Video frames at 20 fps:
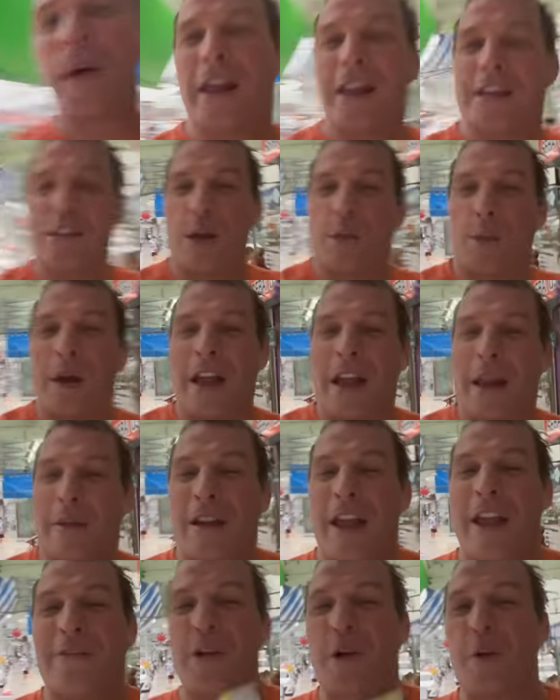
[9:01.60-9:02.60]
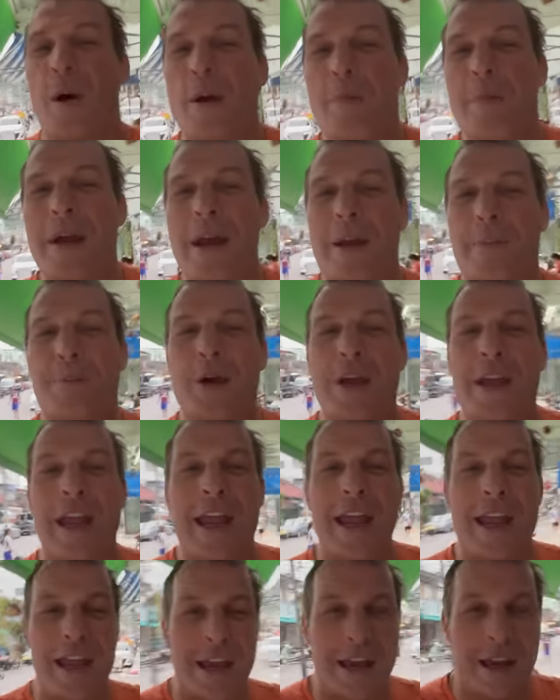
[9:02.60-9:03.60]
going to do, we're going to, if you want me to bring
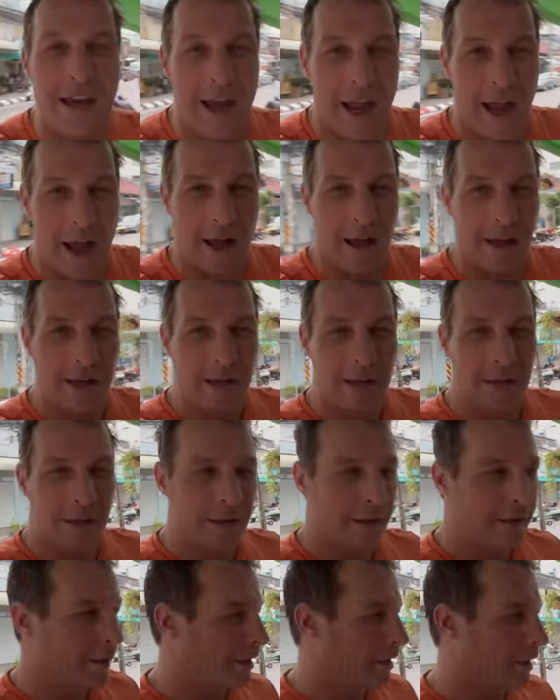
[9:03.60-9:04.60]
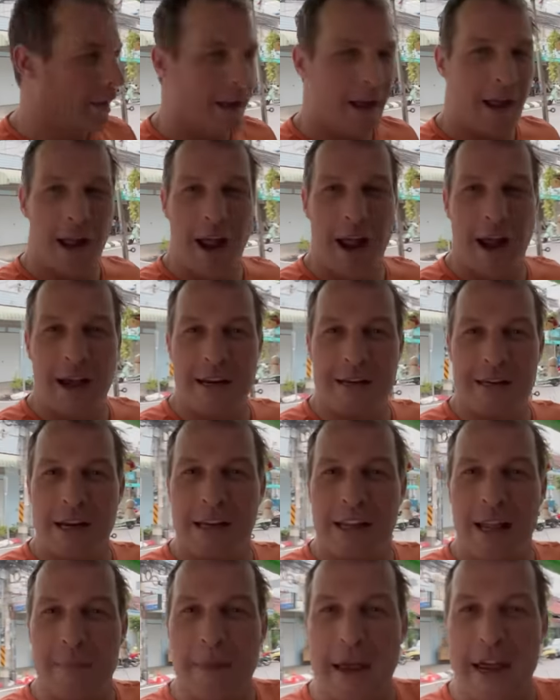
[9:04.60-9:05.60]
Ian here, and he's going
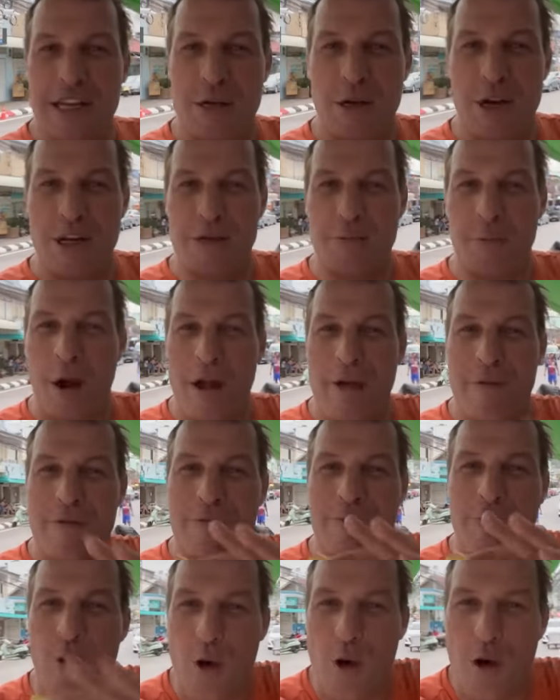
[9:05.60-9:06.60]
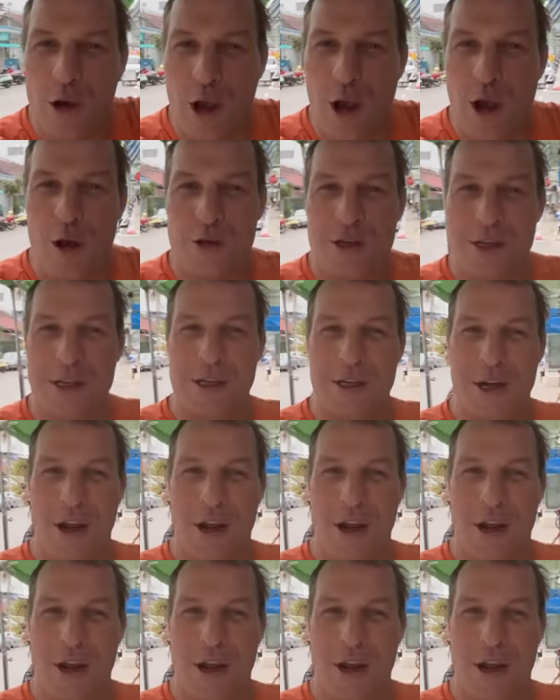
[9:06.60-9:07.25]
to get massaged by four girls this